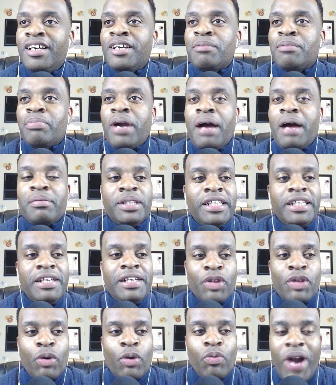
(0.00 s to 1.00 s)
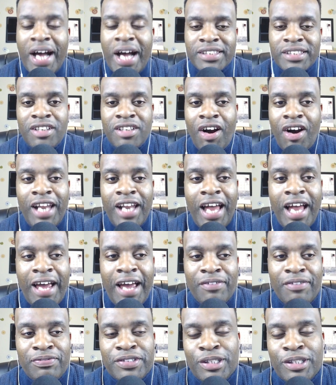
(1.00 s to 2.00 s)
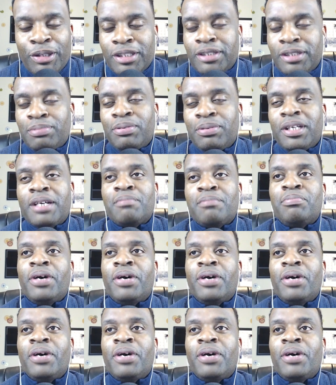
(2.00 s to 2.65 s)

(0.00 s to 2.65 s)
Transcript: probably living the rock star life so to speak